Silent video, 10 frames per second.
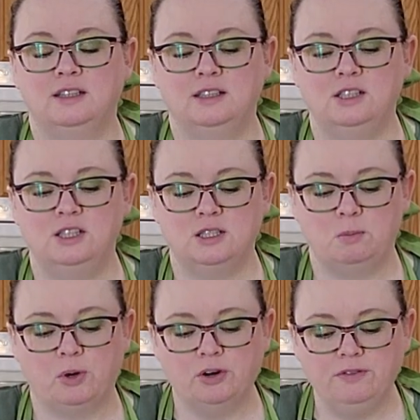It's just the
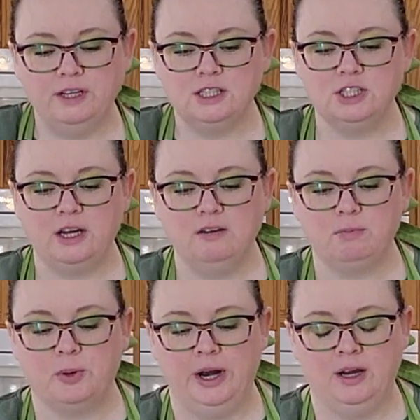perfect shade
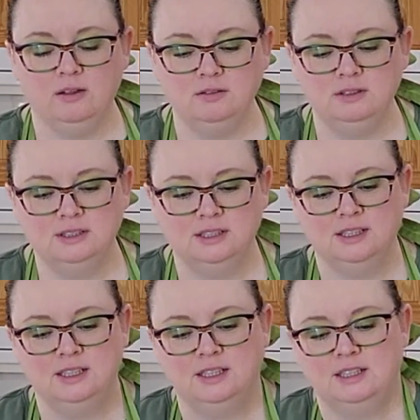of brown.
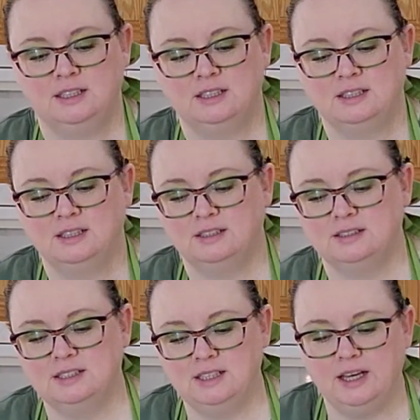
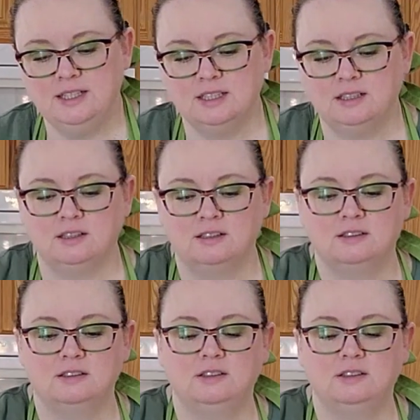It's nice and,